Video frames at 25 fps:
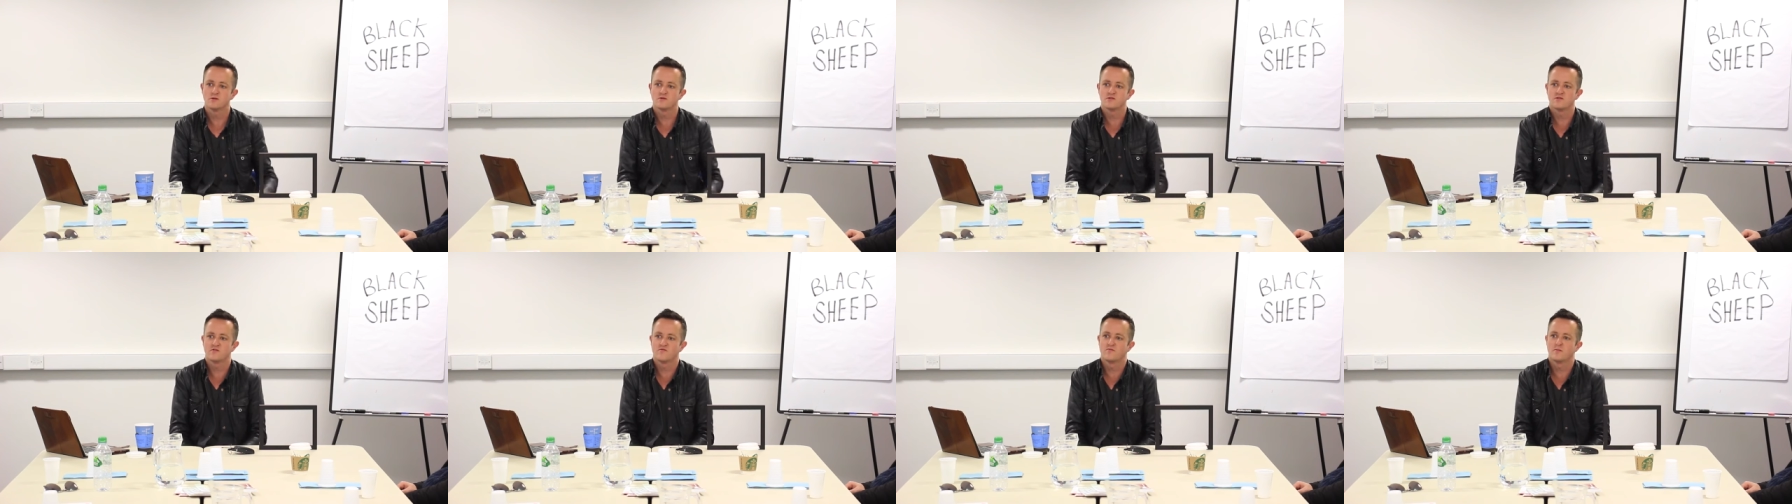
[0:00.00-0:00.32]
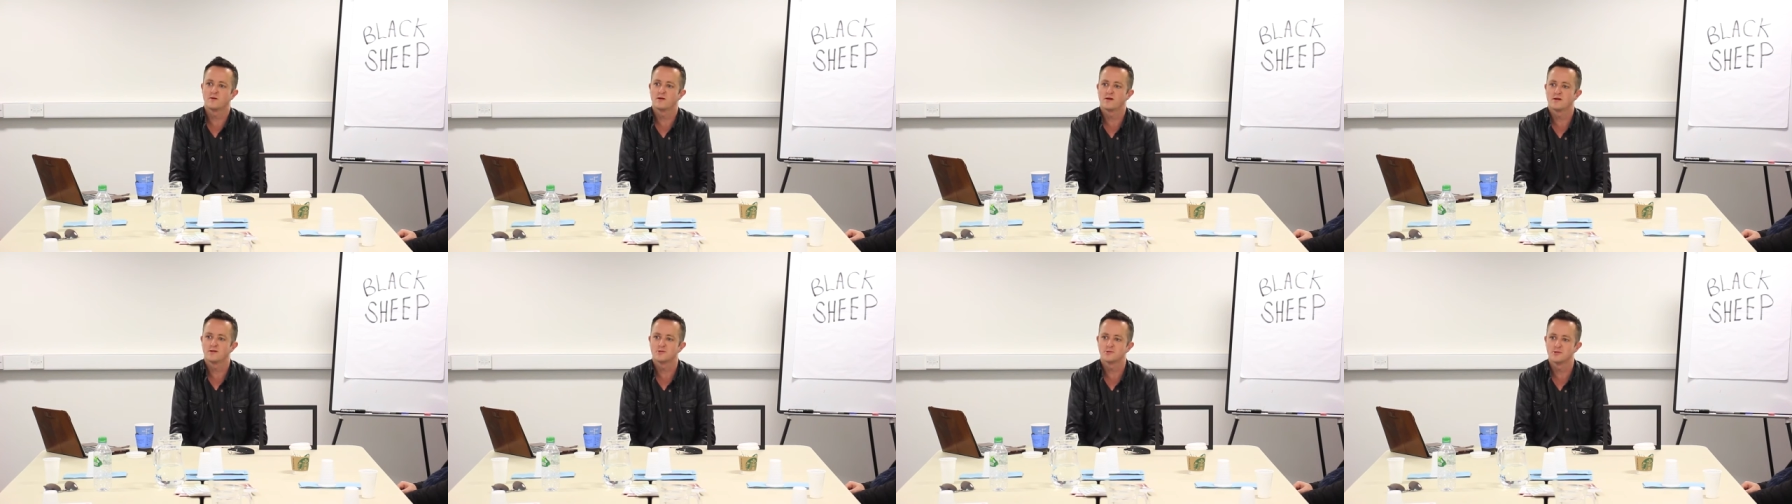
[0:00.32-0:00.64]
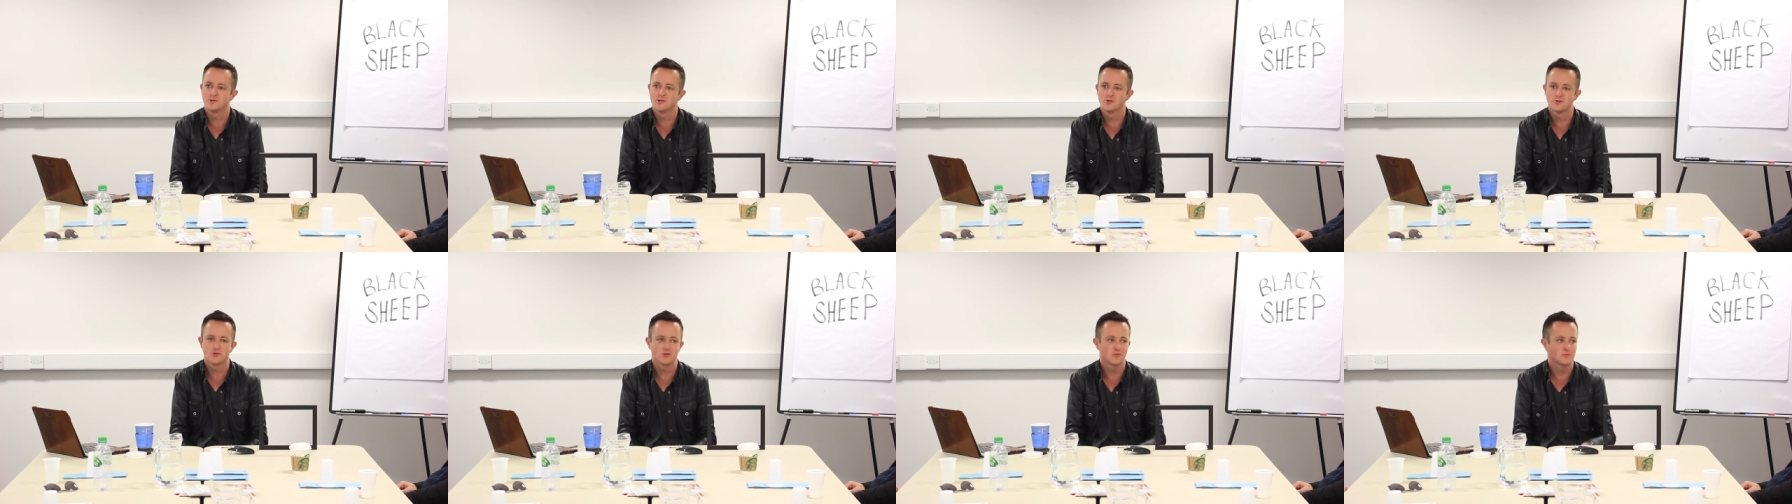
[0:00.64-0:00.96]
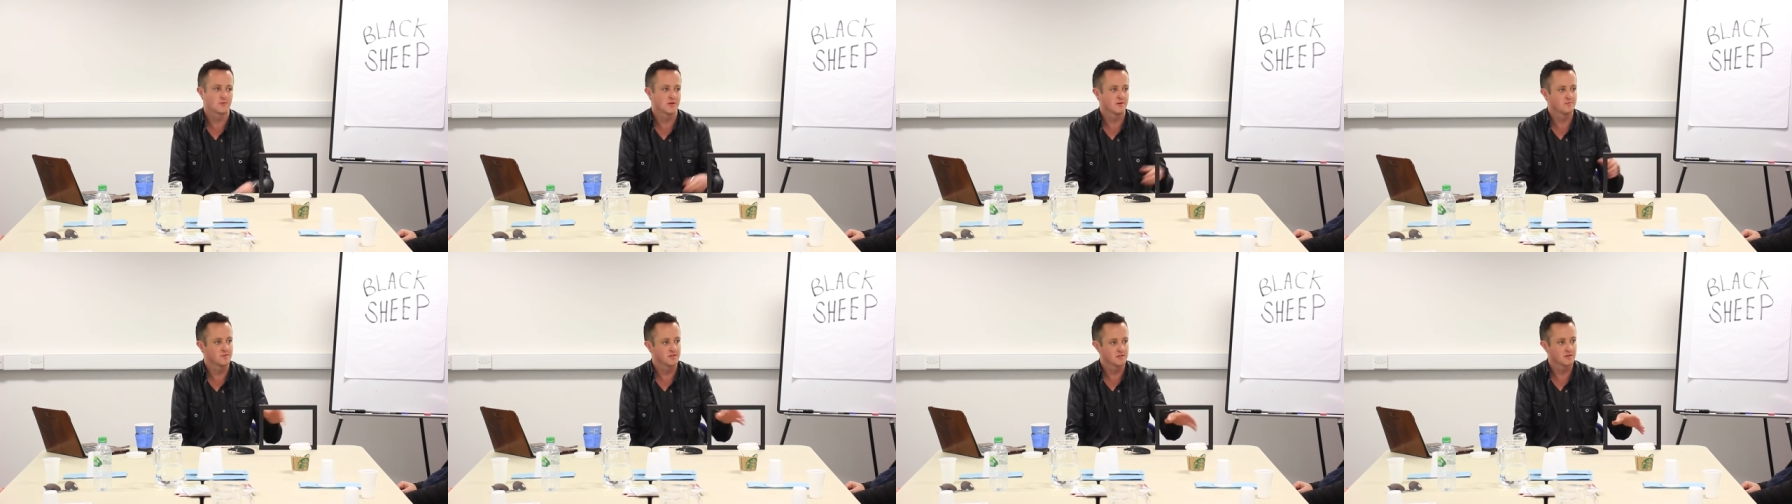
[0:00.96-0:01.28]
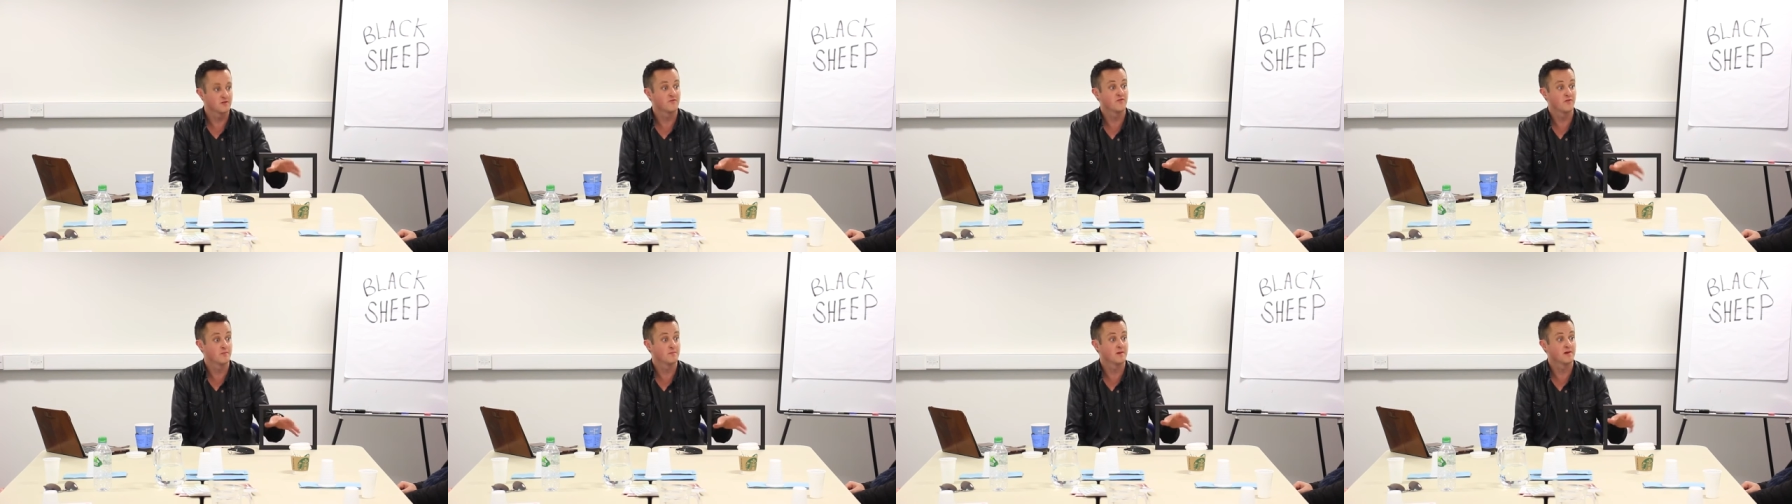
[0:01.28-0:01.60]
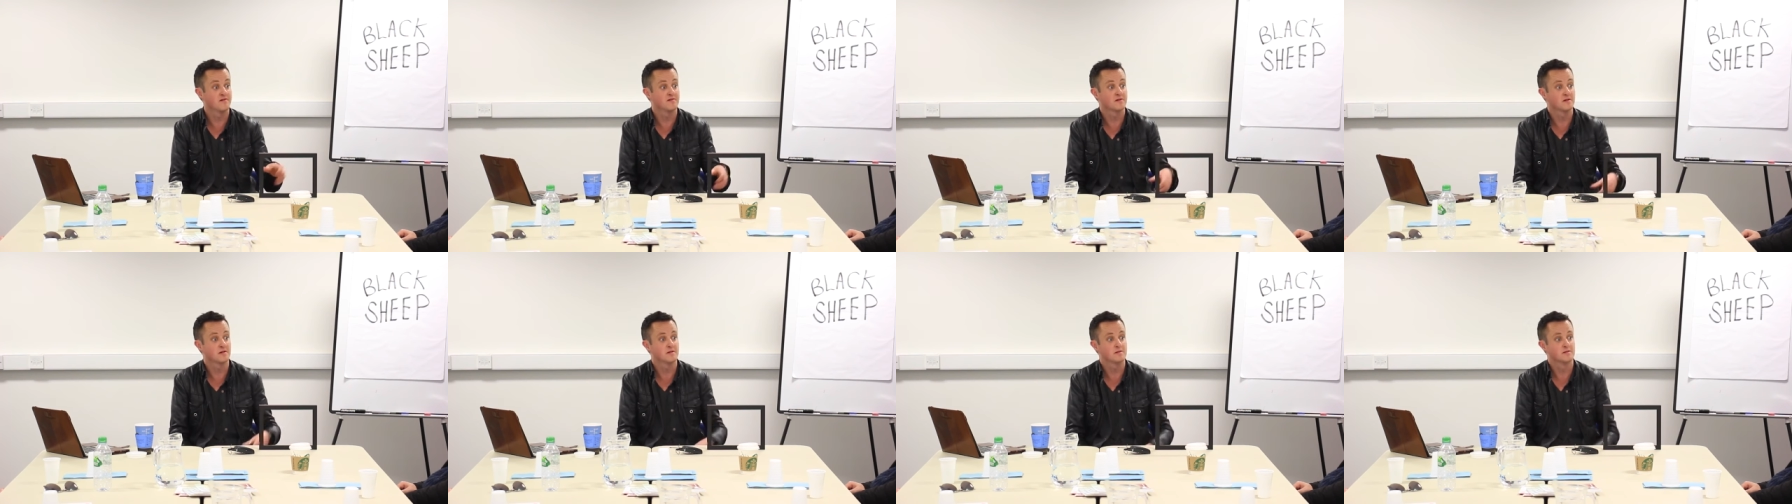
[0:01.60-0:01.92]
Most of my angry YouTube comments are from
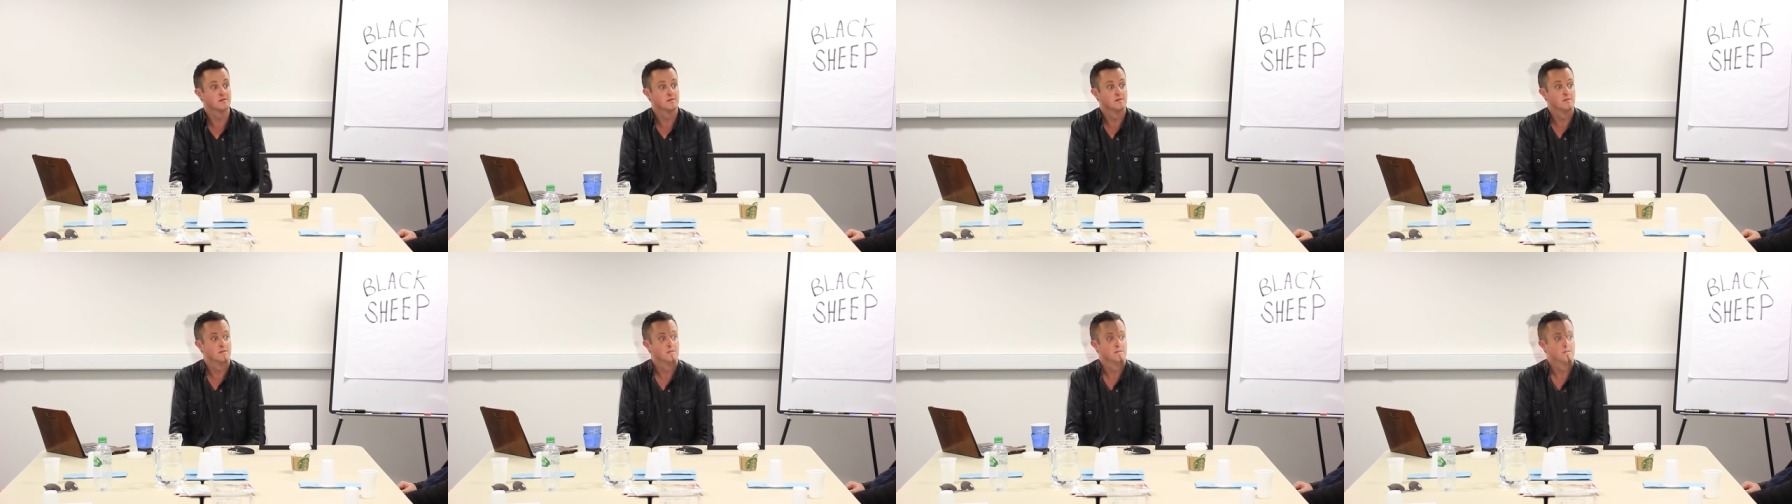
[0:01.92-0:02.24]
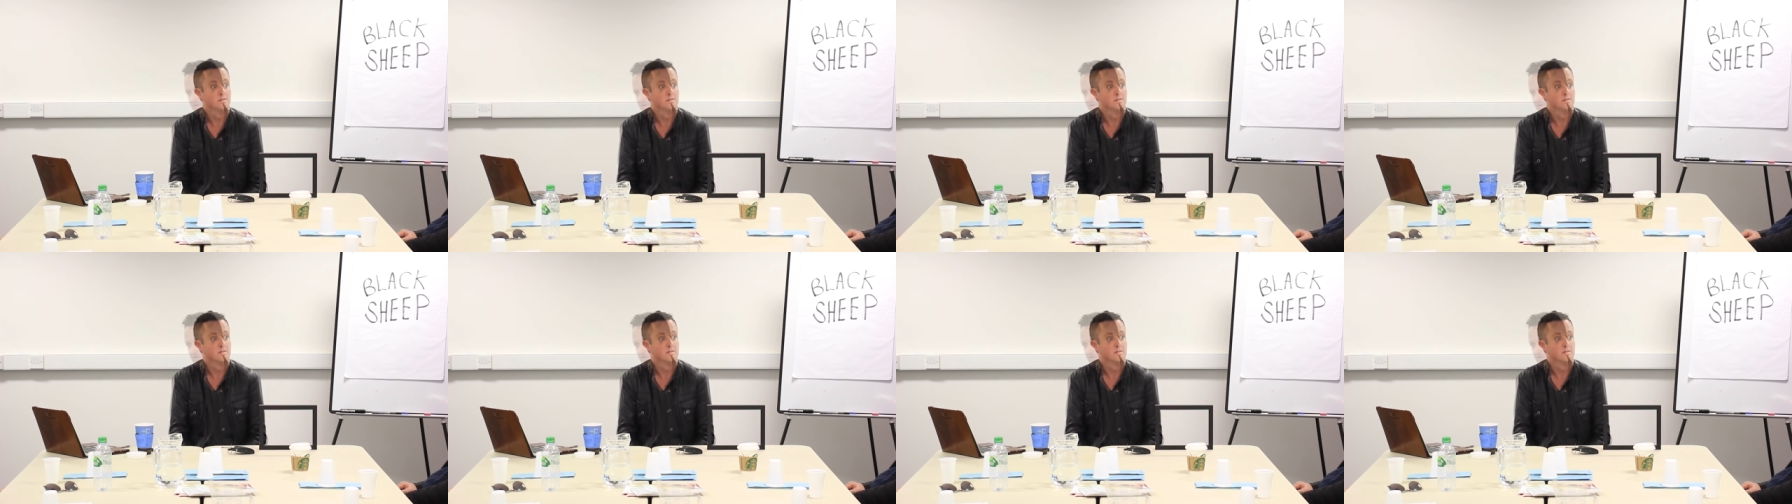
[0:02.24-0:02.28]
married guys.